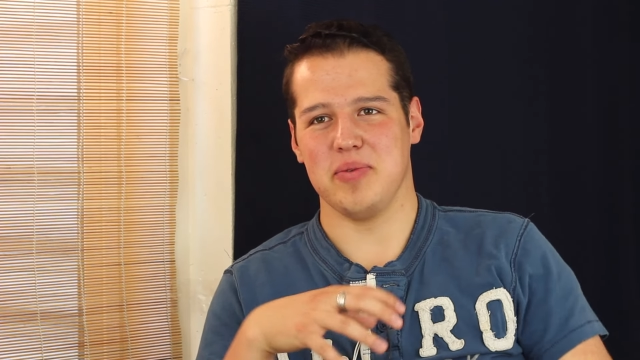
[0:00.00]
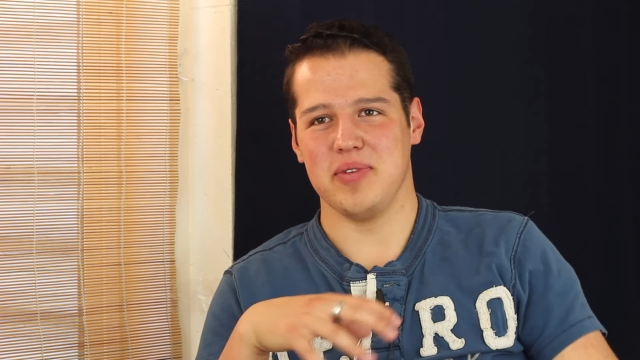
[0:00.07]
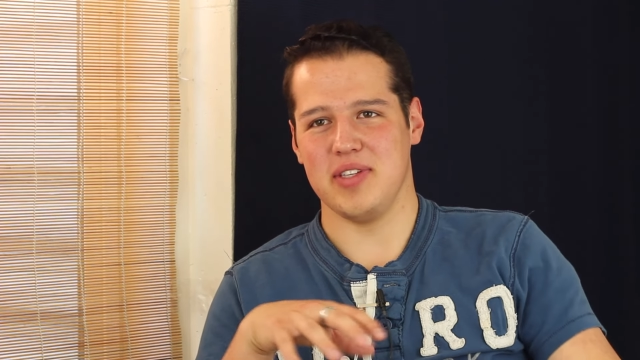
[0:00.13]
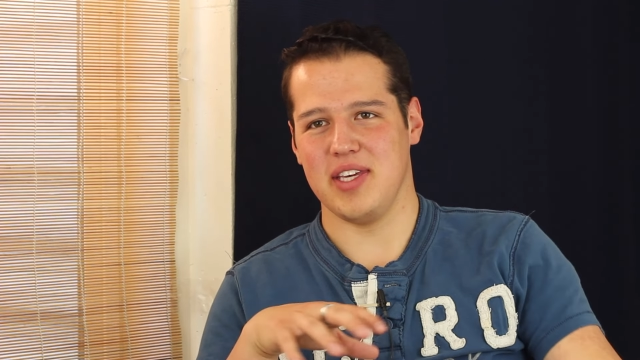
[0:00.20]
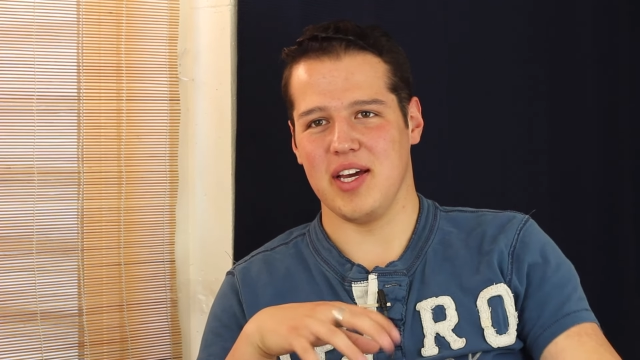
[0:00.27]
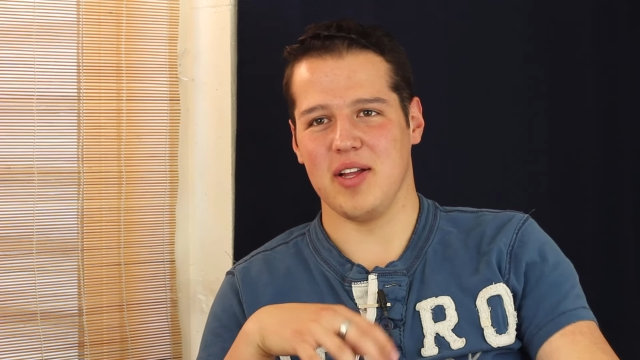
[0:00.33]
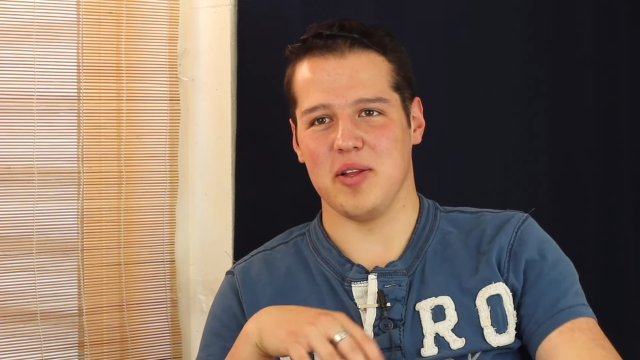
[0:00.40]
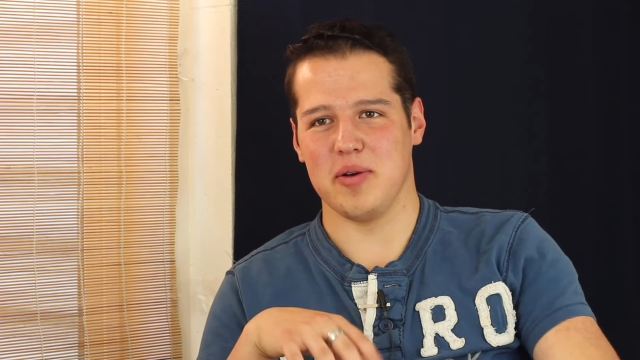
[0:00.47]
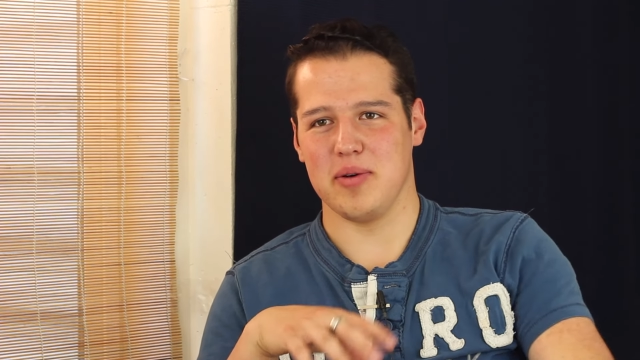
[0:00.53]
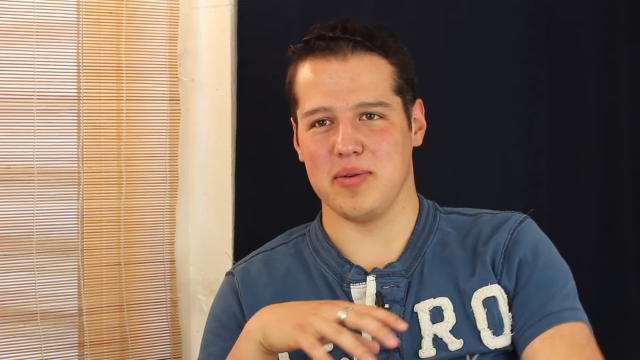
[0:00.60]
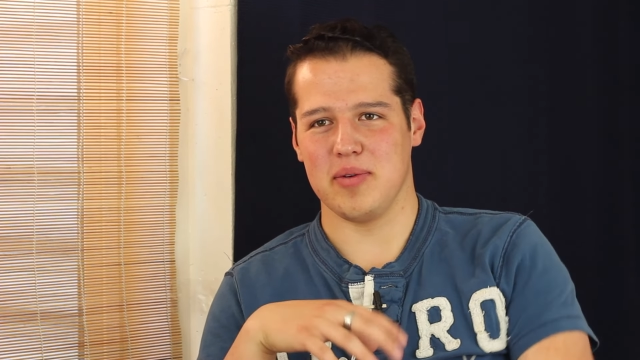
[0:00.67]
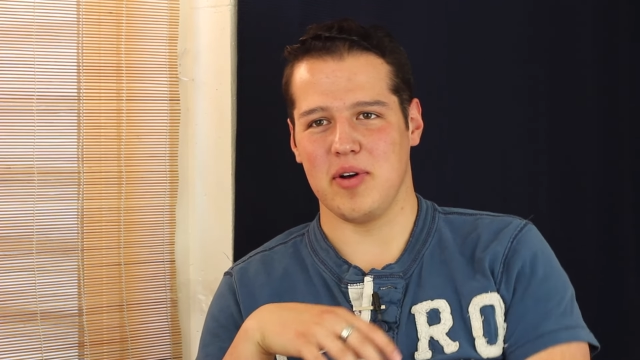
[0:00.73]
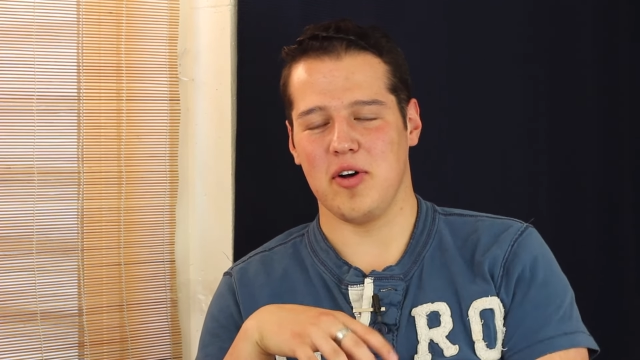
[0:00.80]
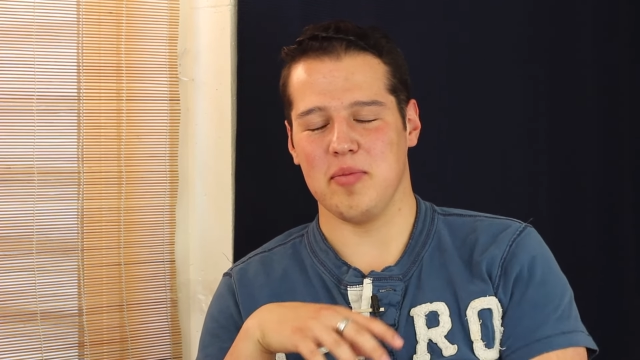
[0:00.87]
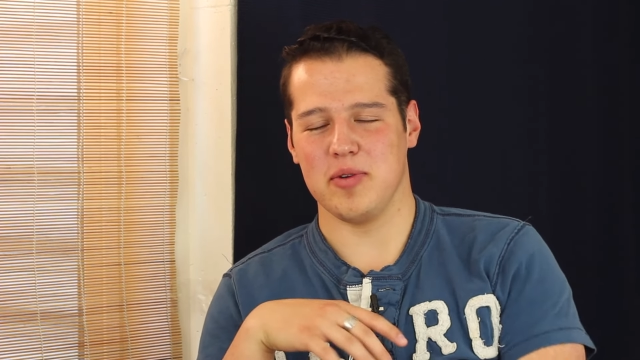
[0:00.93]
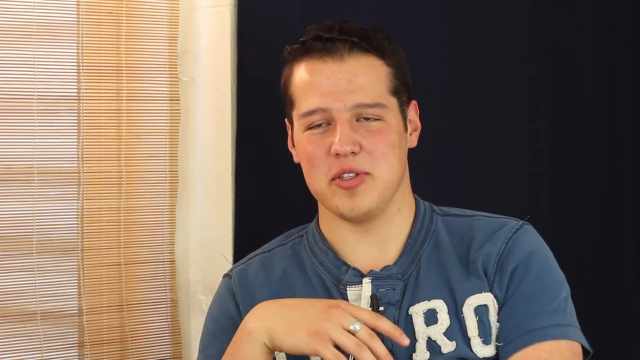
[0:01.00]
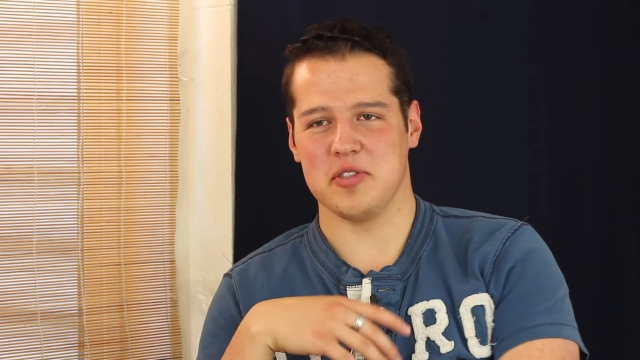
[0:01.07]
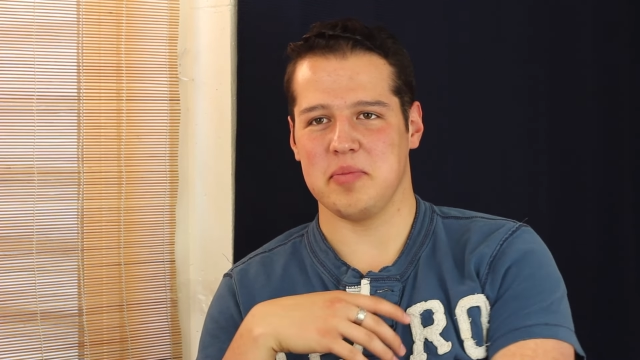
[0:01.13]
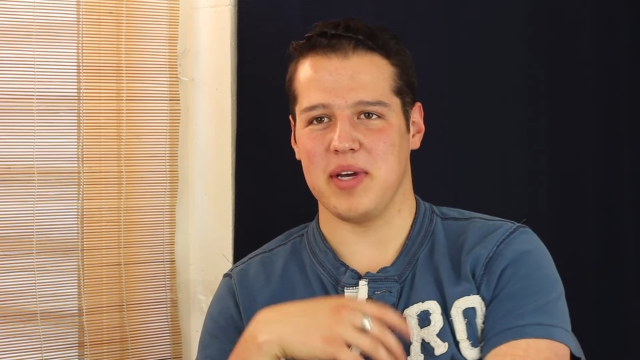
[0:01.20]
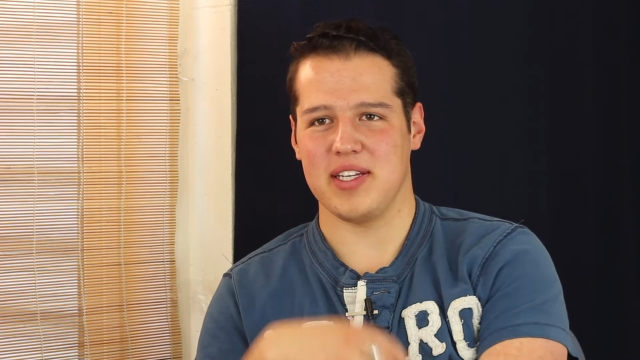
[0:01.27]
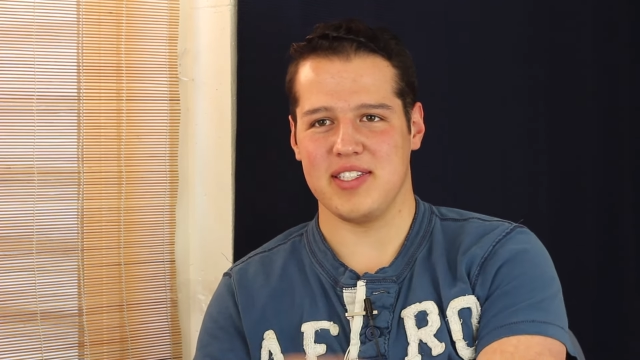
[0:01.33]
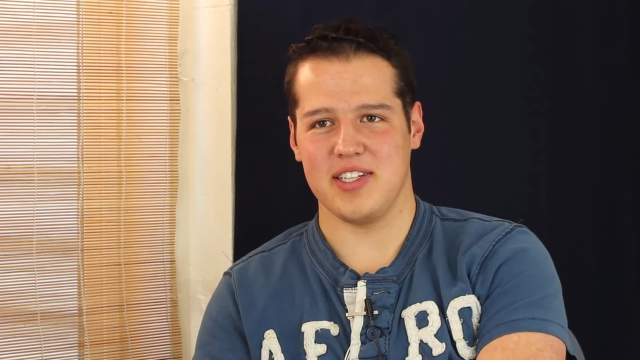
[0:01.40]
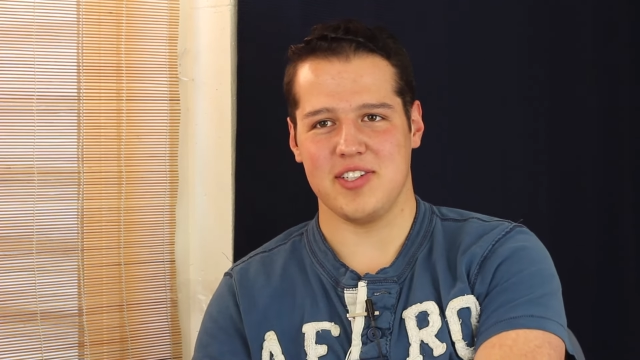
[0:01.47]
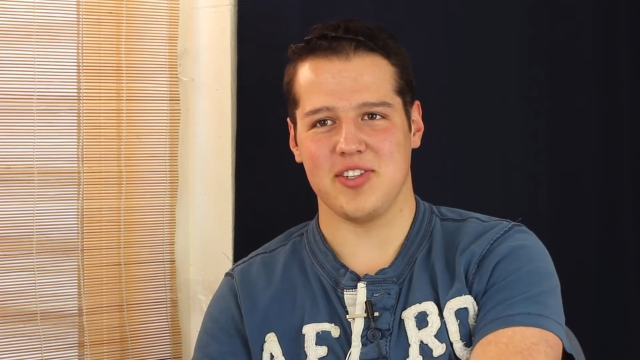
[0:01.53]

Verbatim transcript: yellow, almost spicy